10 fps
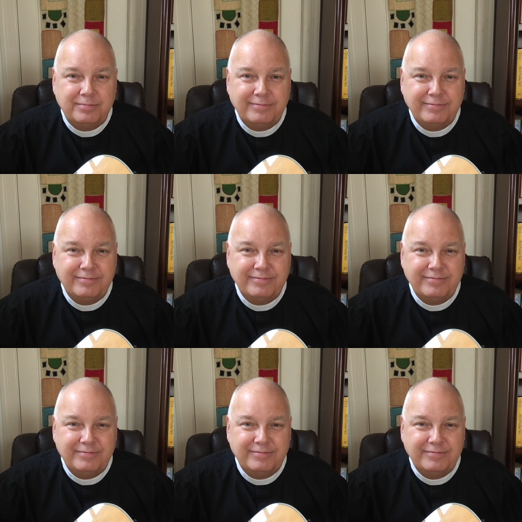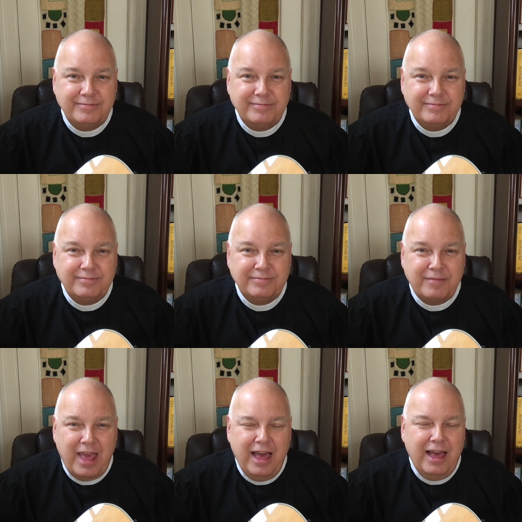
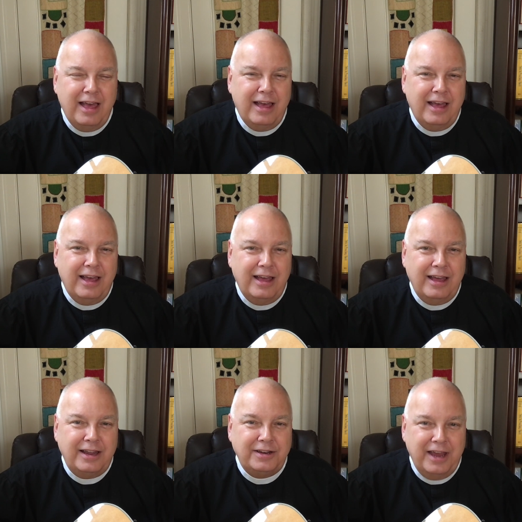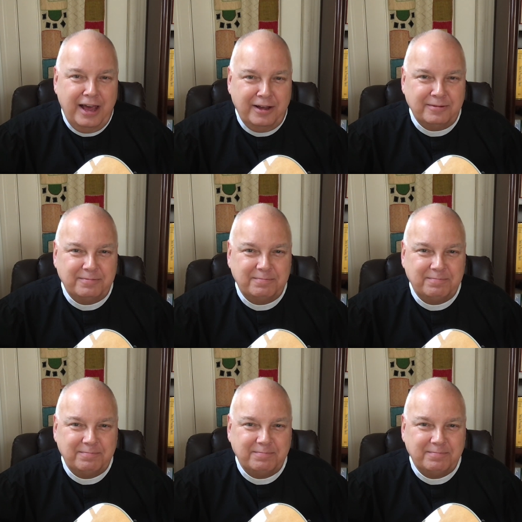
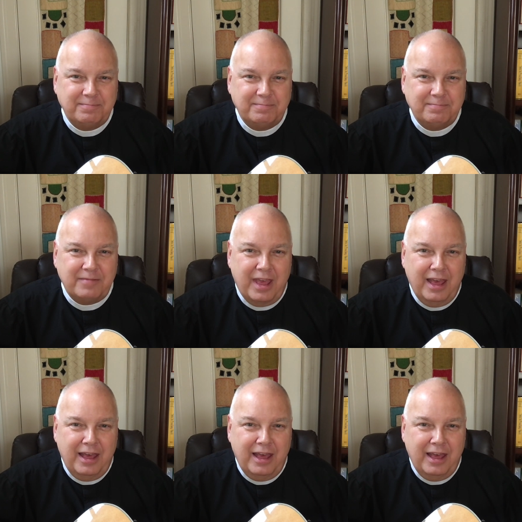No one is speaking in this clip.